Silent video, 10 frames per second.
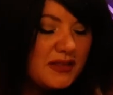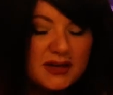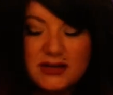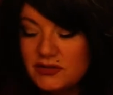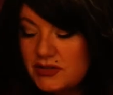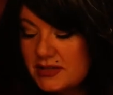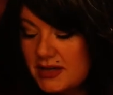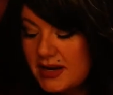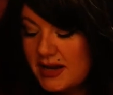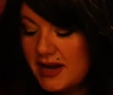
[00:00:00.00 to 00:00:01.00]
energy's
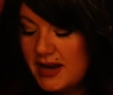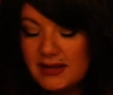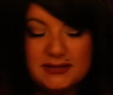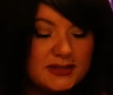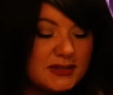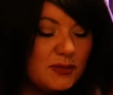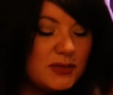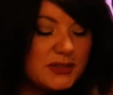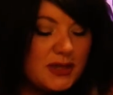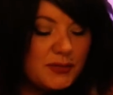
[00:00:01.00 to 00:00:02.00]
kind of hot. Let's see
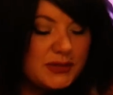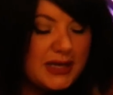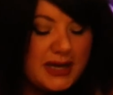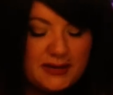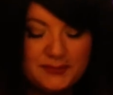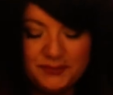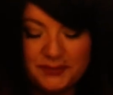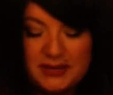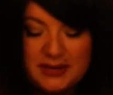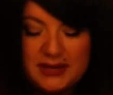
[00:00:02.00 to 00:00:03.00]
what's up with that.
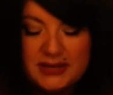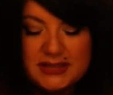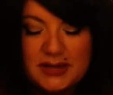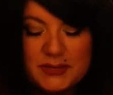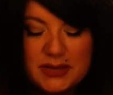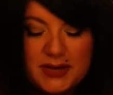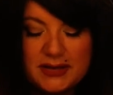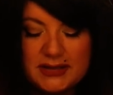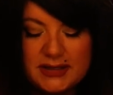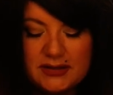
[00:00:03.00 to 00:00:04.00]
Tell me
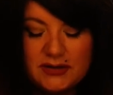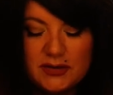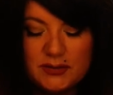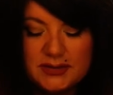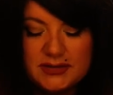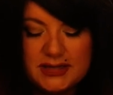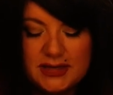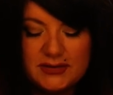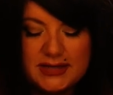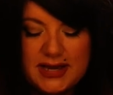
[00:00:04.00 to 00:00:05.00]
about the Hero with the sacred